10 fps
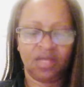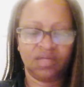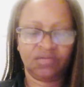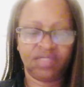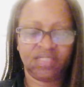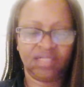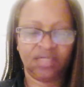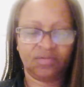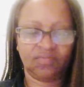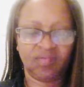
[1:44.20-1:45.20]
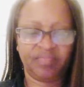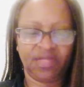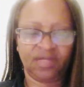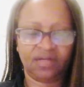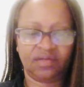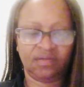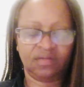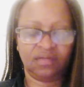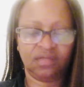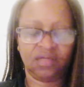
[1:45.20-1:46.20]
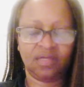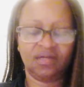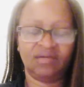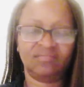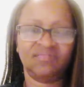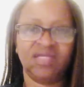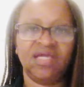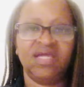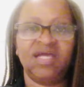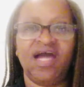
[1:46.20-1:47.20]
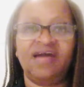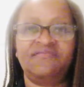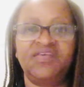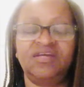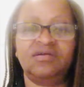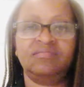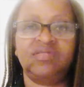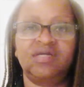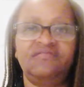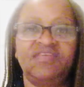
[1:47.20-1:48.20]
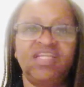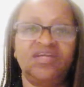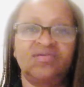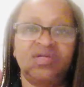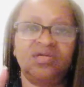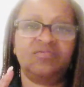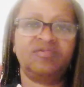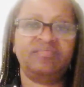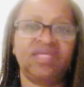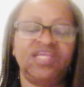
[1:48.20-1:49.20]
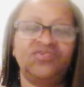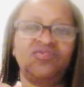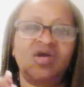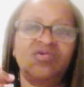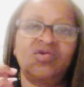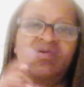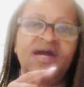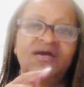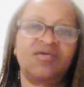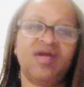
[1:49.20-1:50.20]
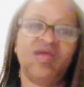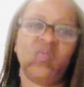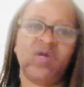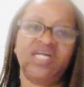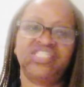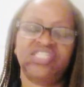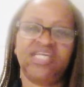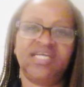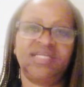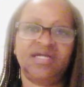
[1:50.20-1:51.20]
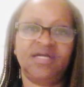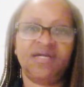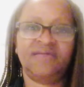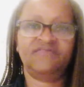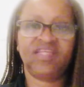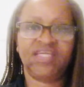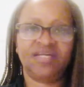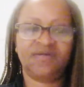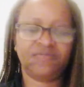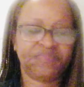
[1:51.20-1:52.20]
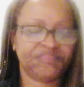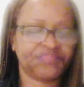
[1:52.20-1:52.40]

Go get a nail repair. I filmed a video, Cook With Me. You all go out and watch that video